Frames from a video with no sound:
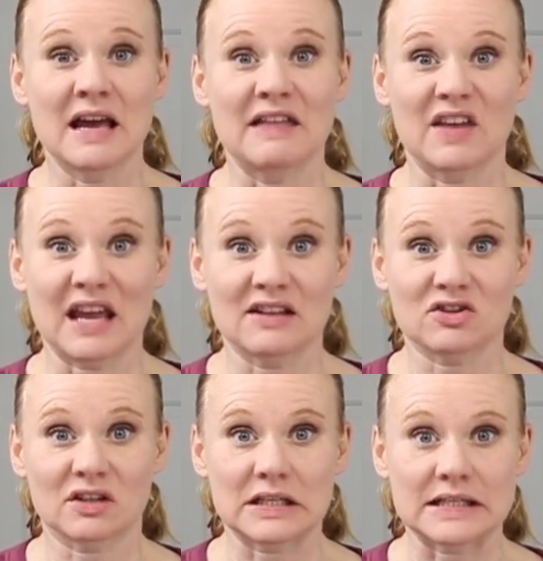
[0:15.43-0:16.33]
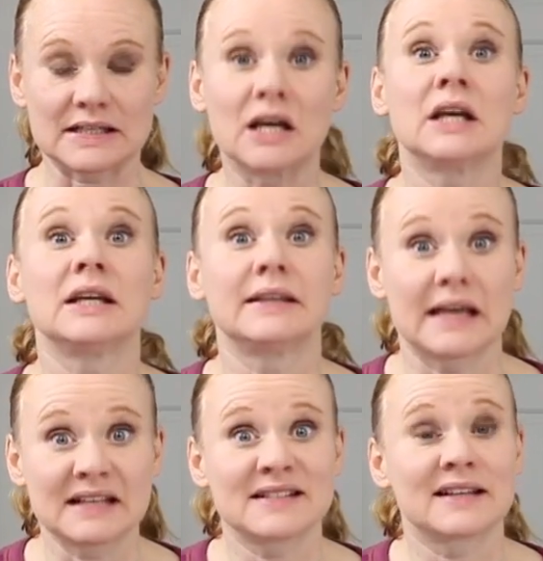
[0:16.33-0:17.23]
And the answer is
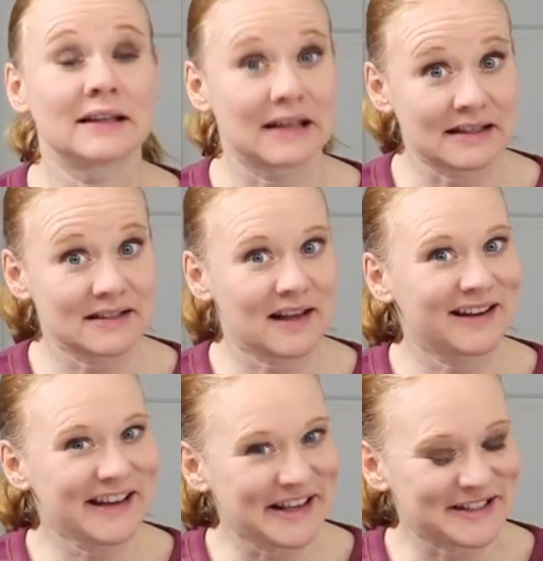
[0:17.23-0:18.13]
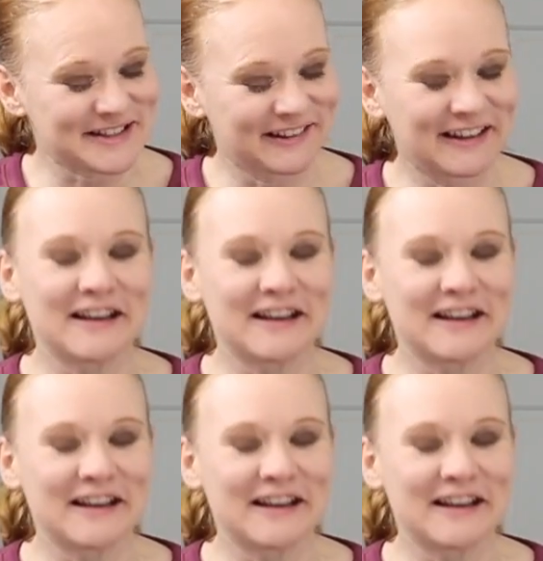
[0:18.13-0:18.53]
yes, yes, and yes.